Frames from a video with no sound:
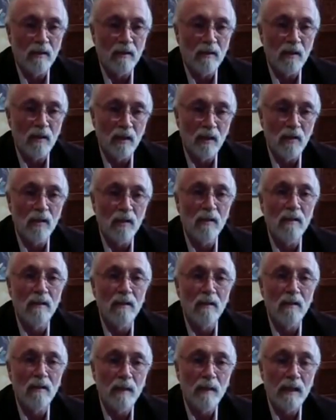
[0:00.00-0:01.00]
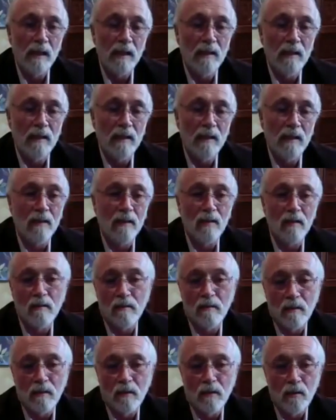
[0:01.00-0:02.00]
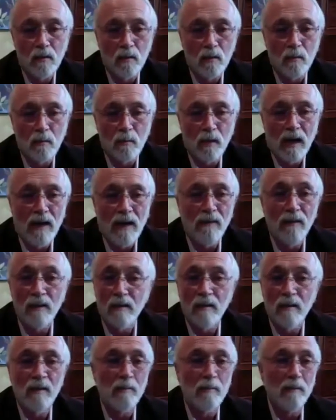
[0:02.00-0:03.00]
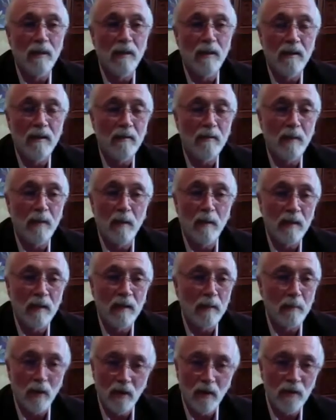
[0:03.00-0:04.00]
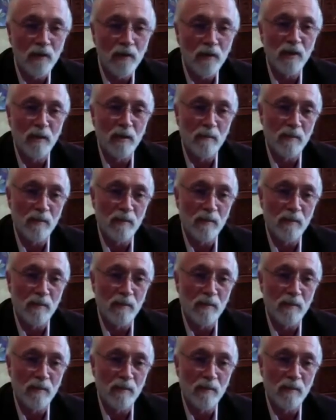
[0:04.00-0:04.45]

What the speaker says: discussion and debate is those private public partnerships